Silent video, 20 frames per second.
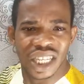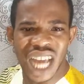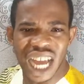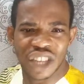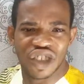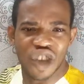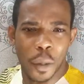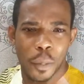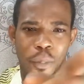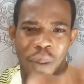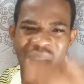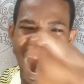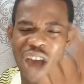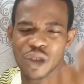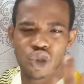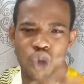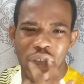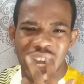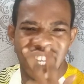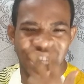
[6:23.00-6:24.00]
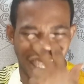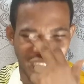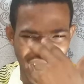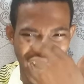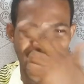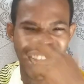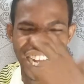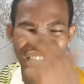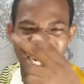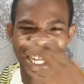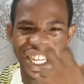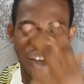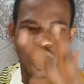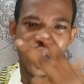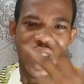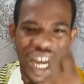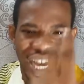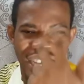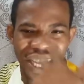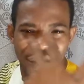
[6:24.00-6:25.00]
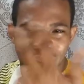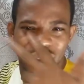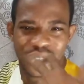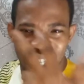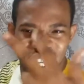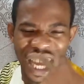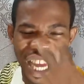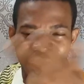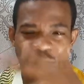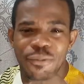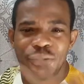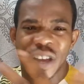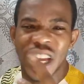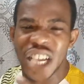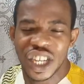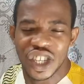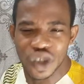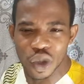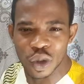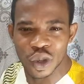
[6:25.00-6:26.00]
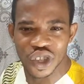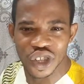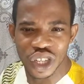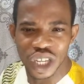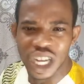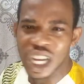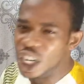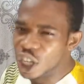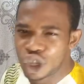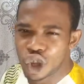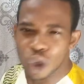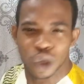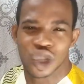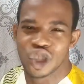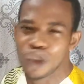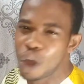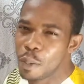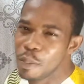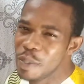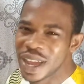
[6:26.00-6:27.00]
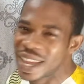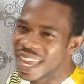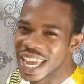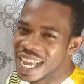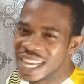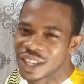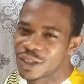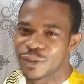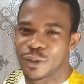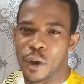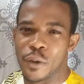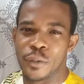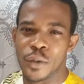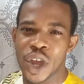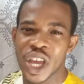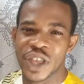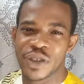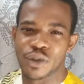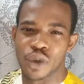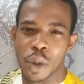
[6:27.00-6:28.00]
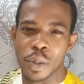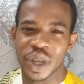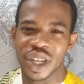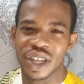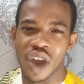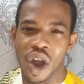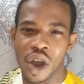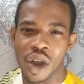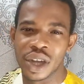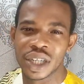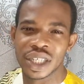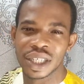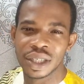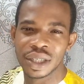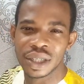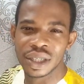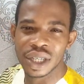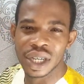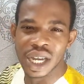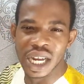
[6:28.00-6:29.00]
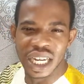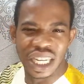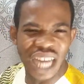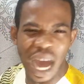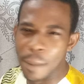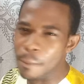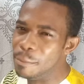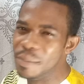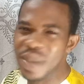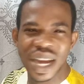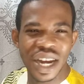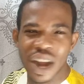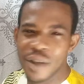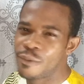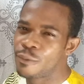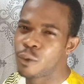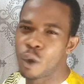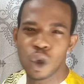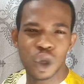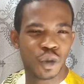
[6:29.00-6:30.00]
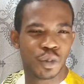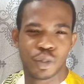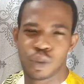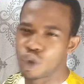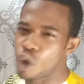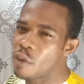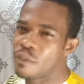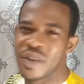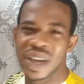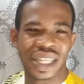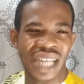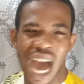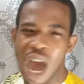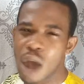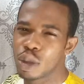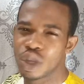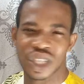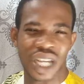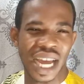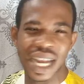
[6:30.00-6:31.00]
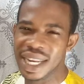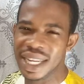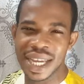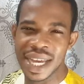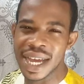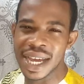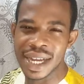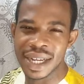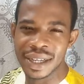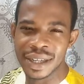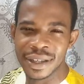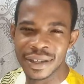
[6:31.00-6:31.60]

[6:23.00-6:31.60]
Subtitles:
That your pastor is telling you is seeing visions does not mean it's from God. There are many false prophets outside here.